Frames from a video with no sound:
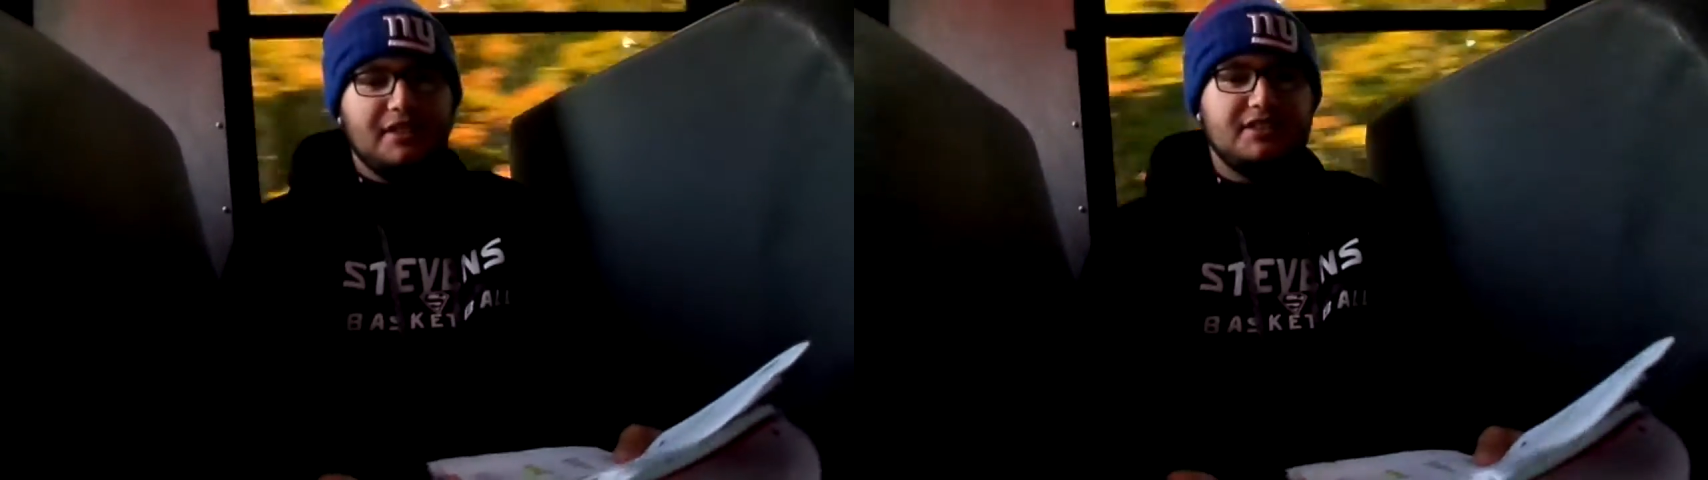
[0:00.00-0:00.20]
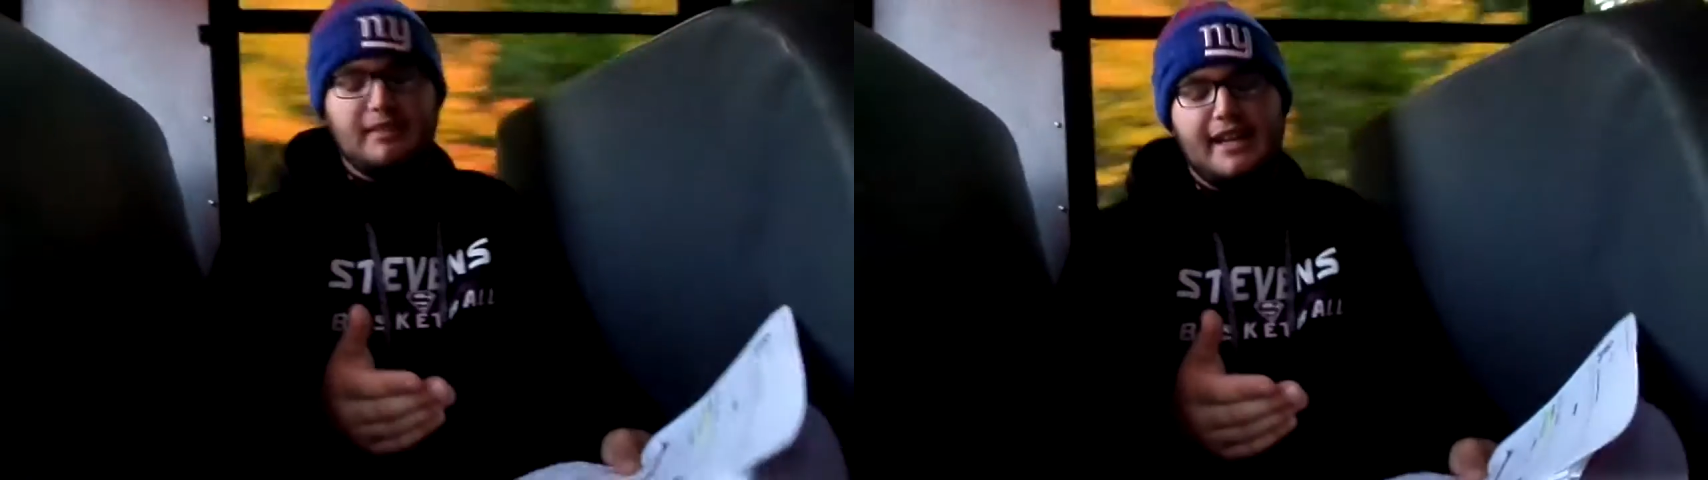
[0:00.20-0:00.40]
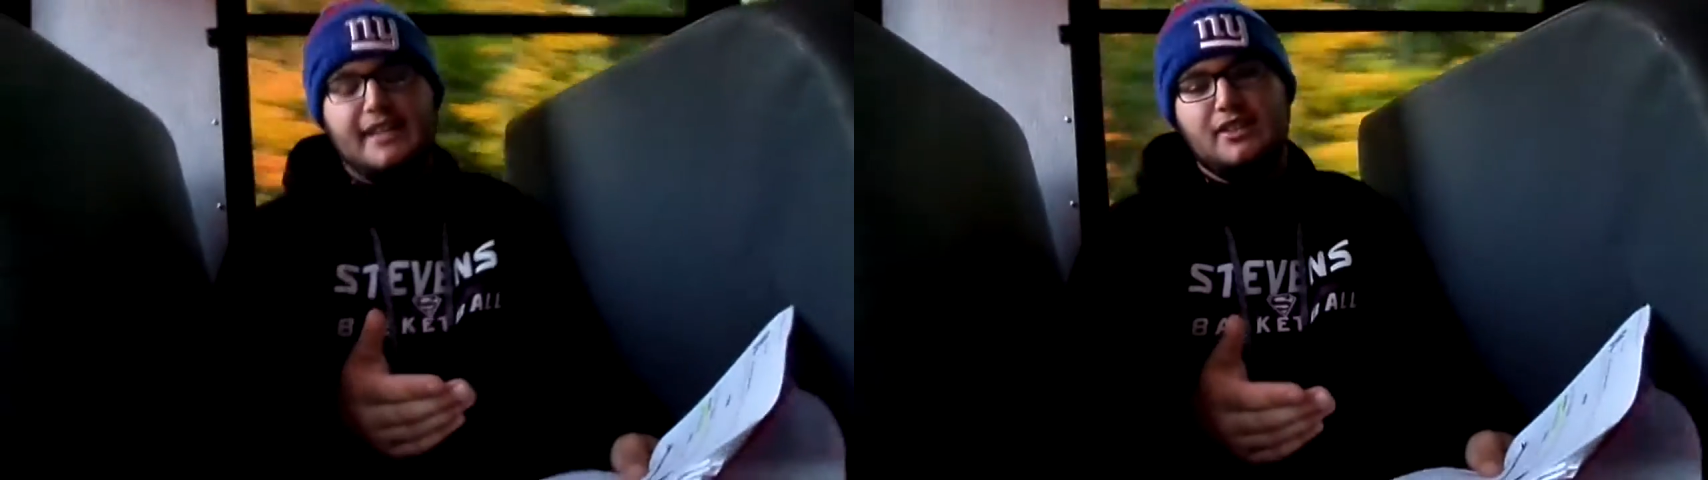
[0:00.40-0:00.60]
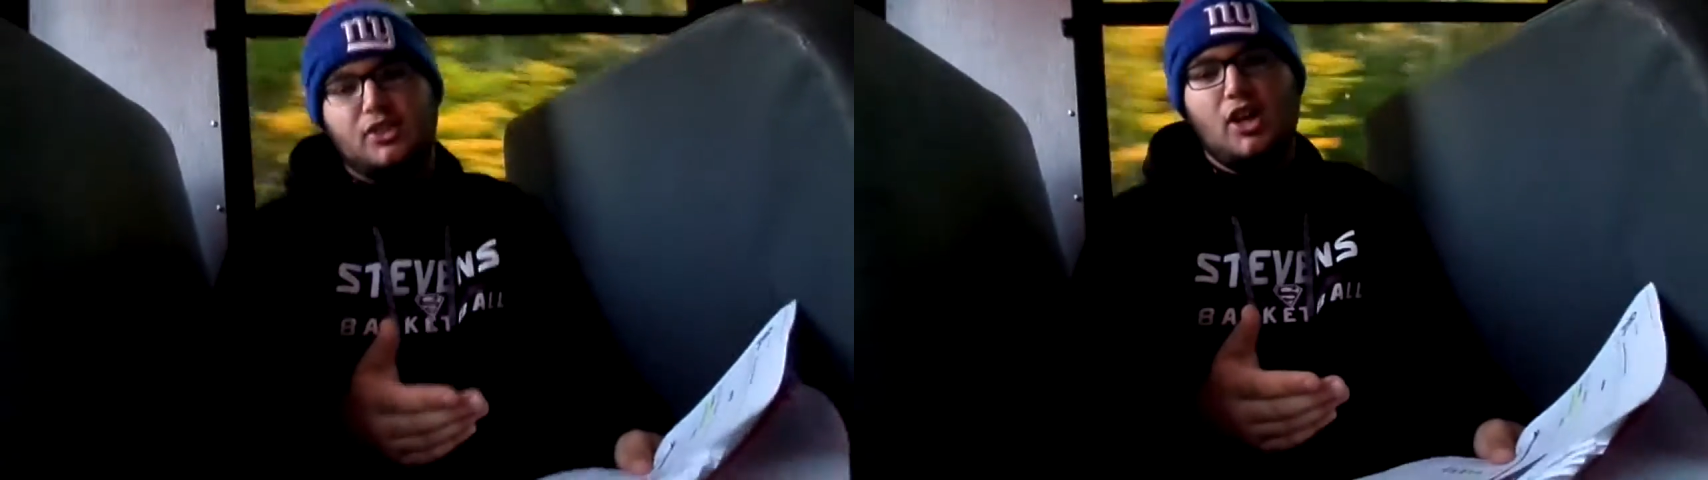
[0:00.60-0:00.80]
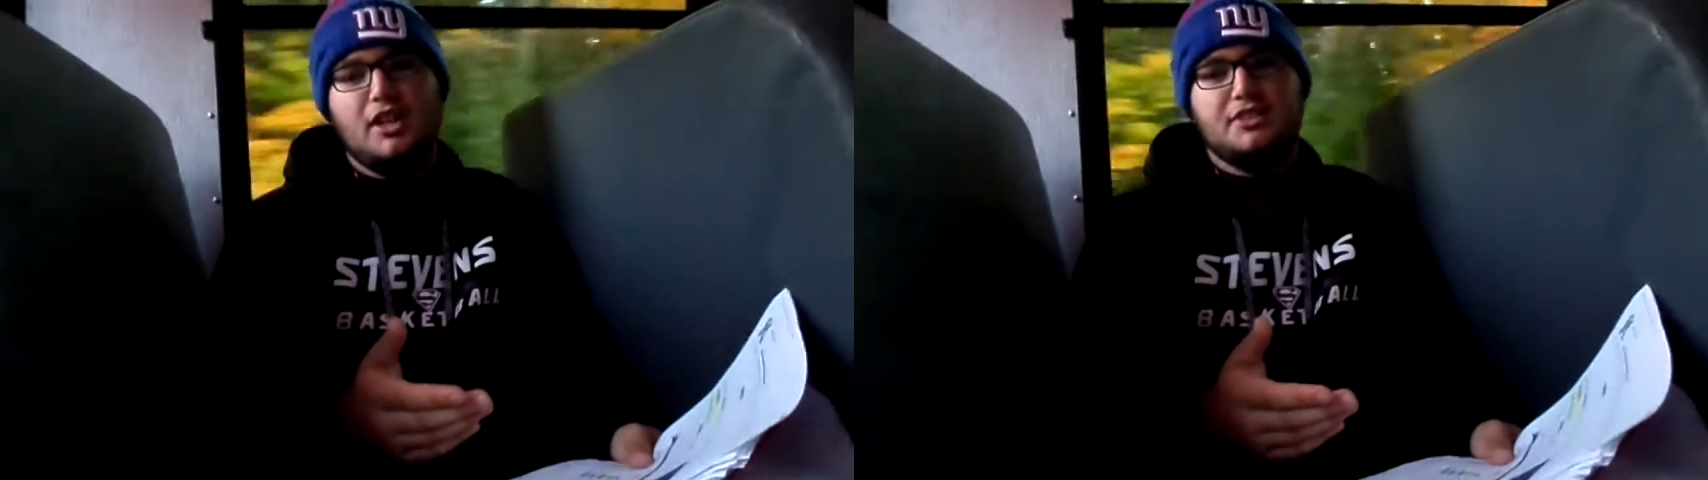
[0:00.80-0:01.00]
they
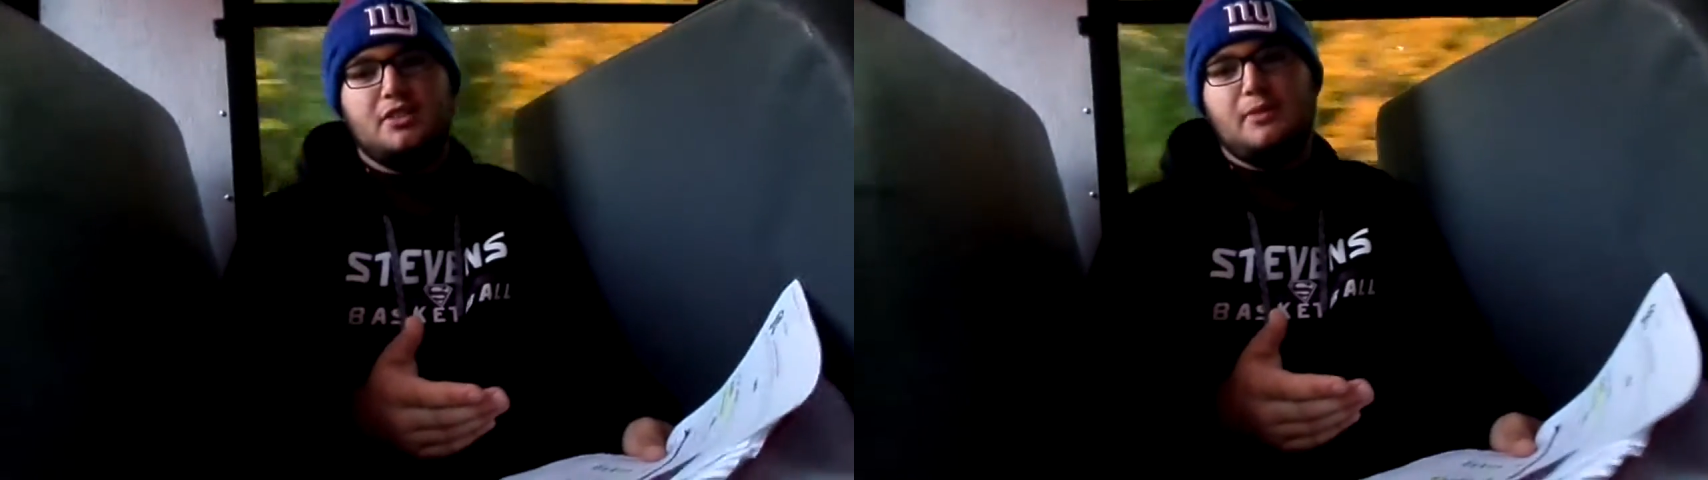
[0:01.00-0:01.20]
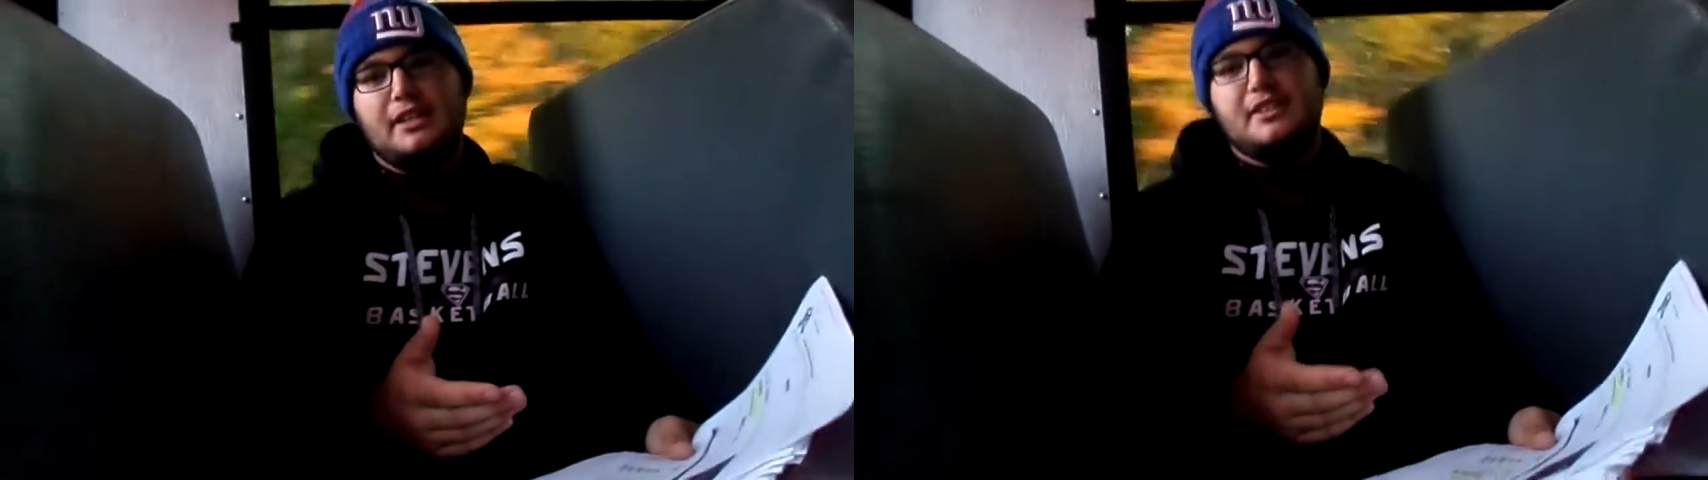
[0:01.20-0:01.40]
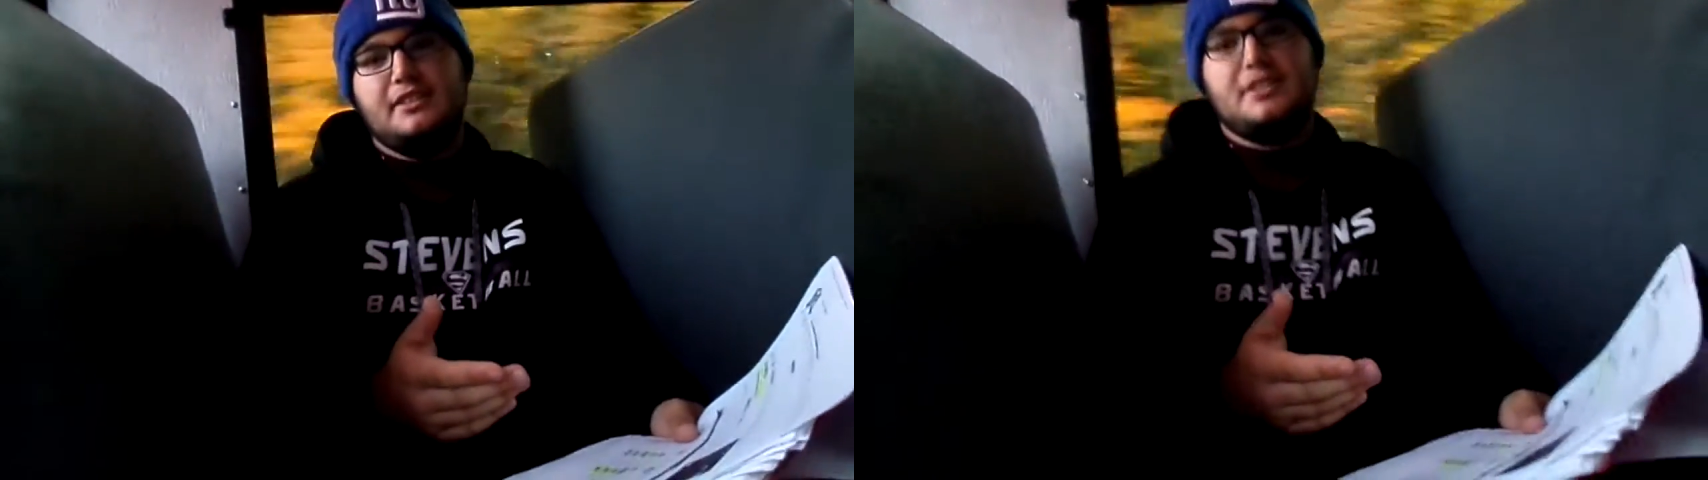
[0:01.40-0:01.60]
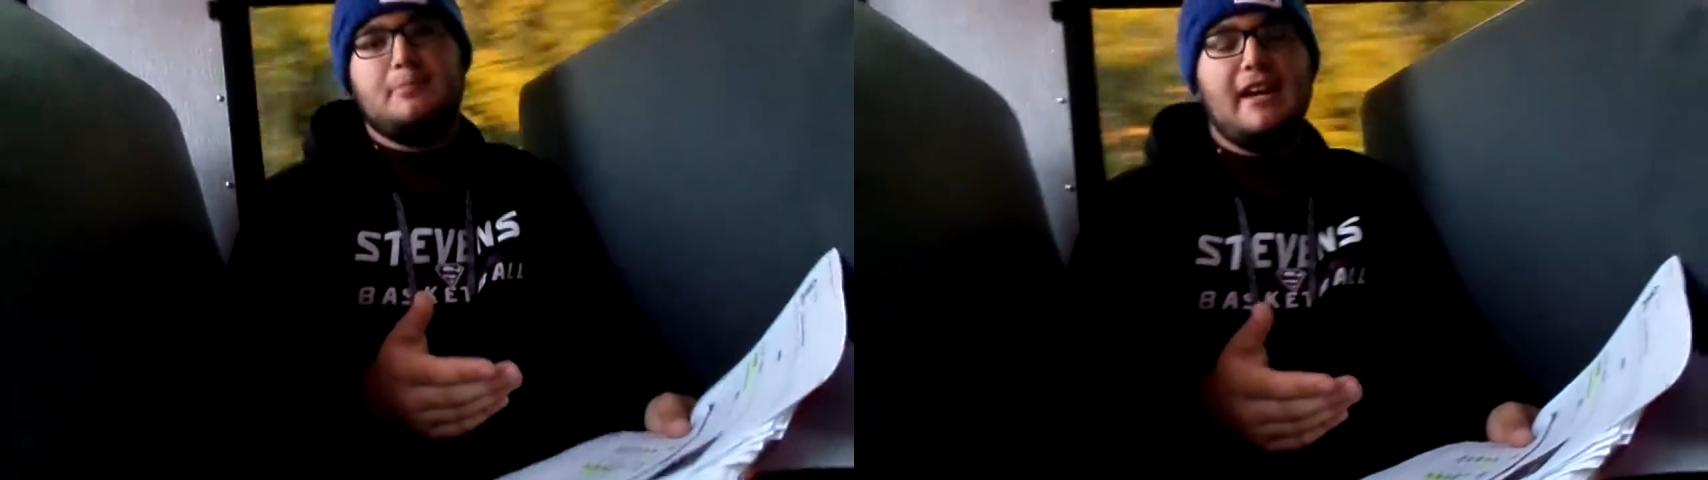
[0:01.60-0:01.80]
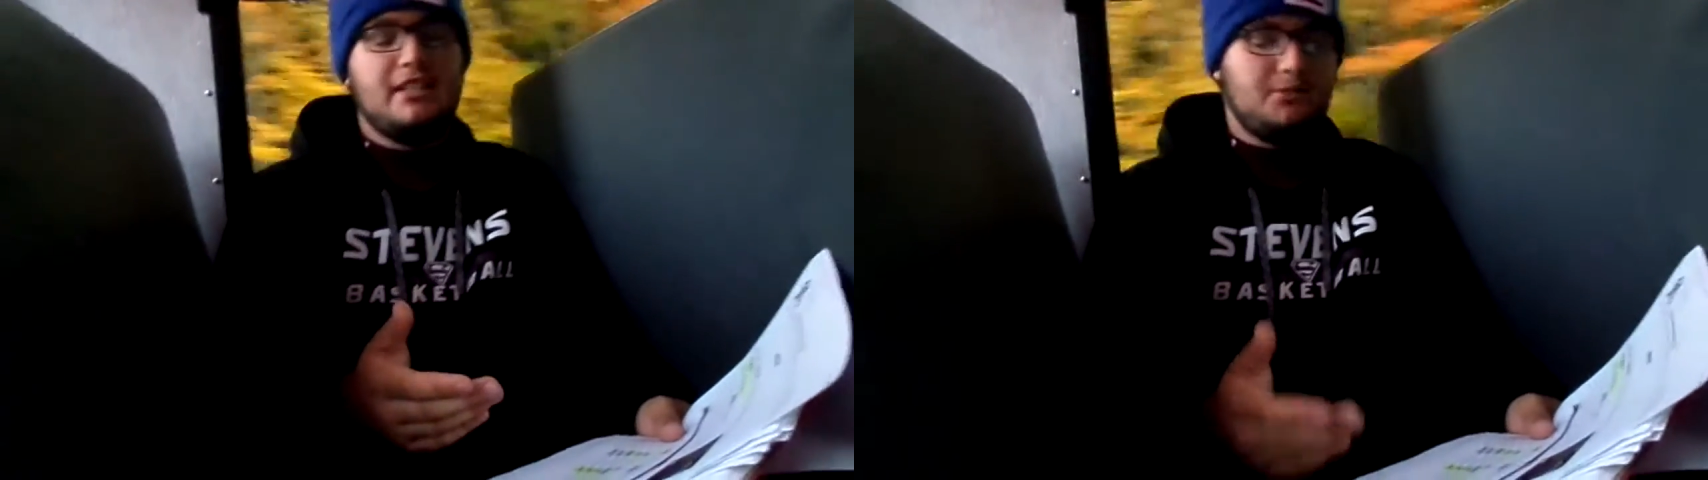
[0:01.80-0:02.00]
lost to the Redskins this
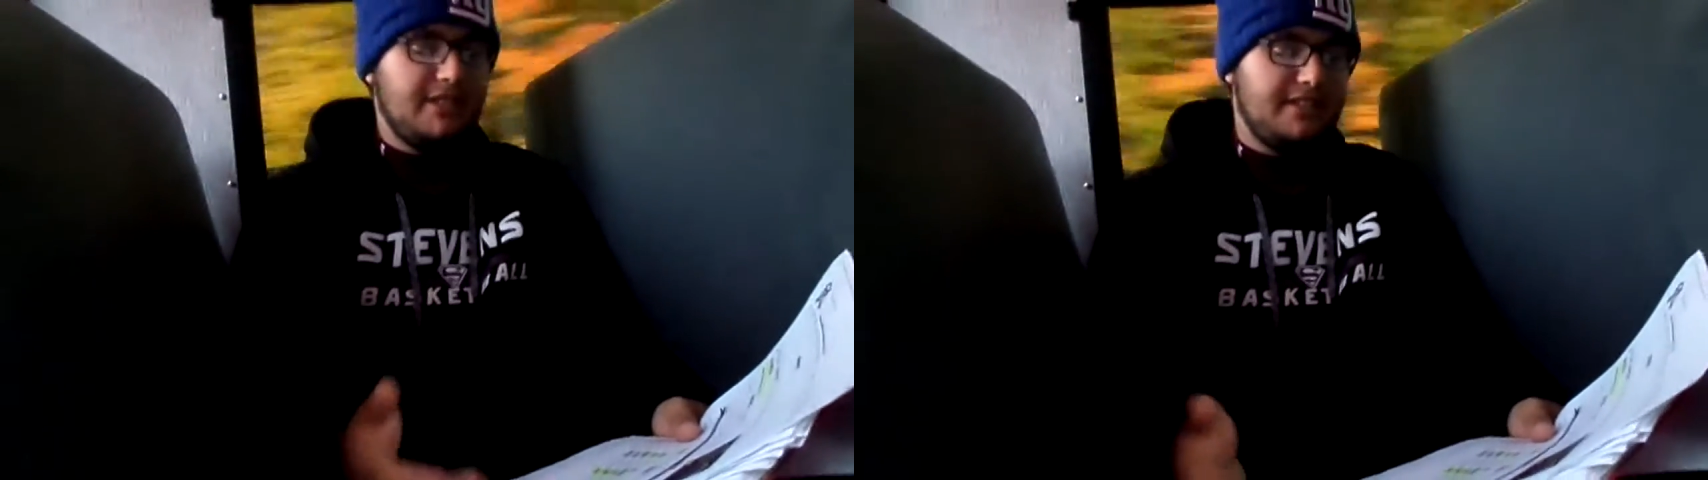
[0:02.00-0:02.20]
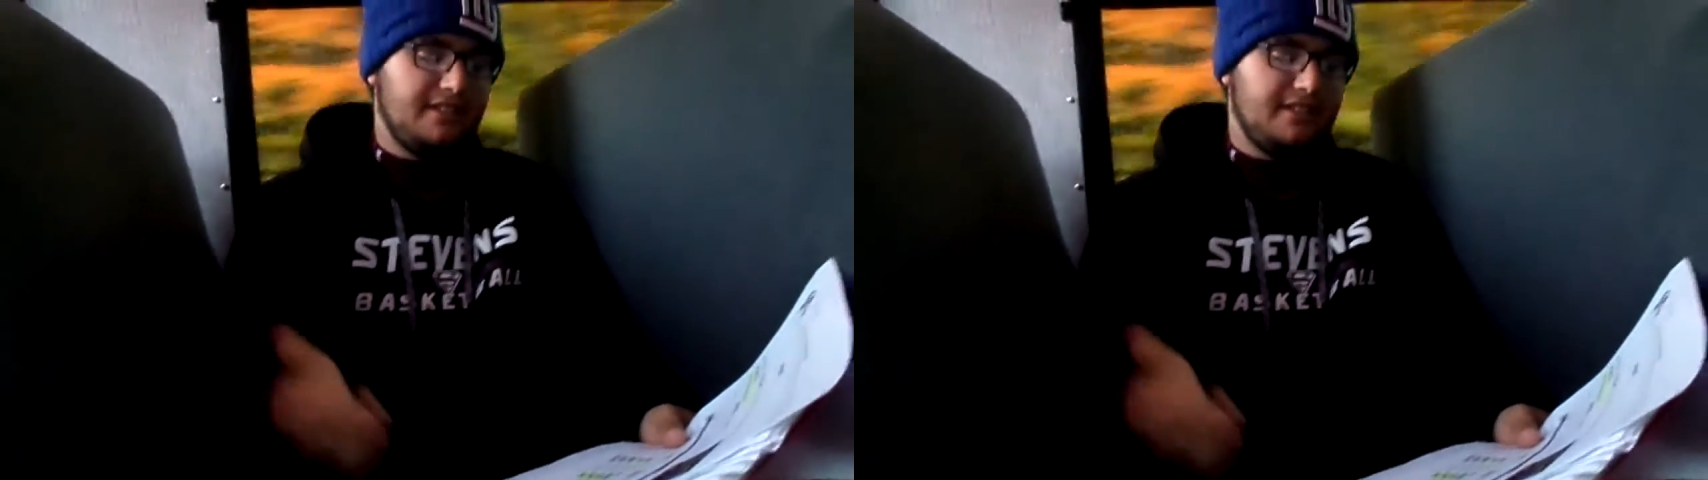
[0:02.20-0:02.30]
past week.